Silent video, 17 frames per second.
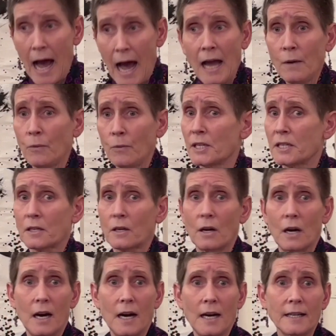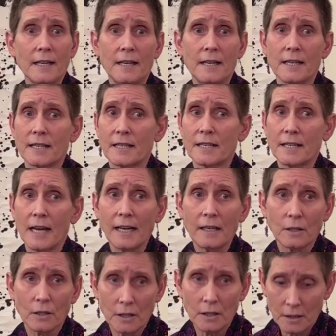"I was caught in a
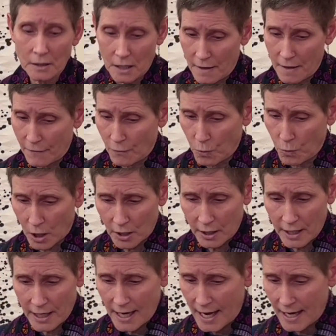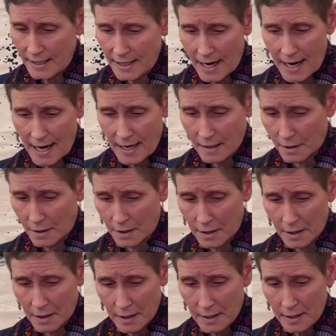cycle of worry and
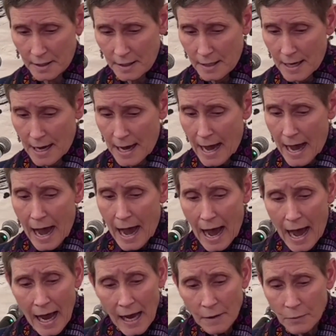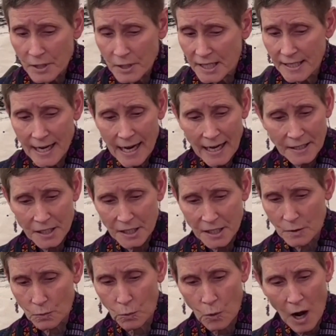anger. I was not
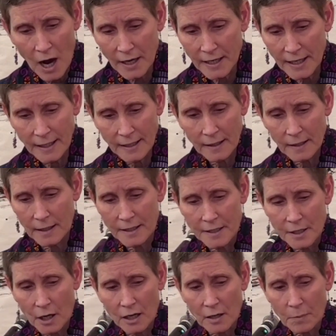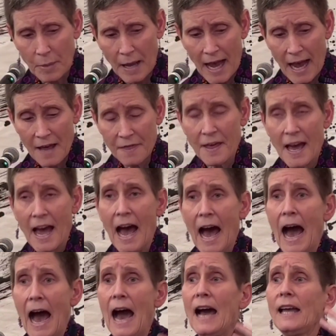just walking a dark path,
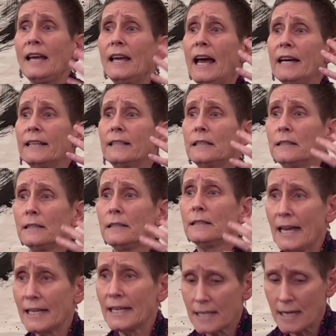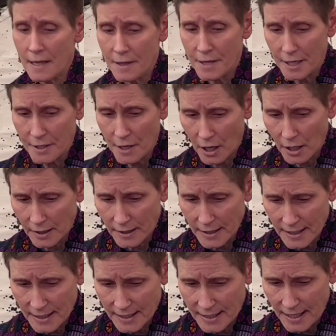I had let the
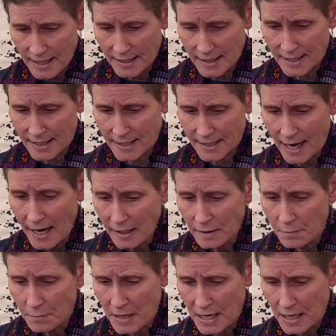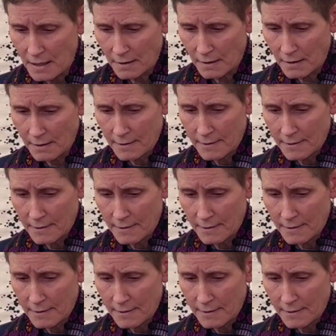darkness inside me.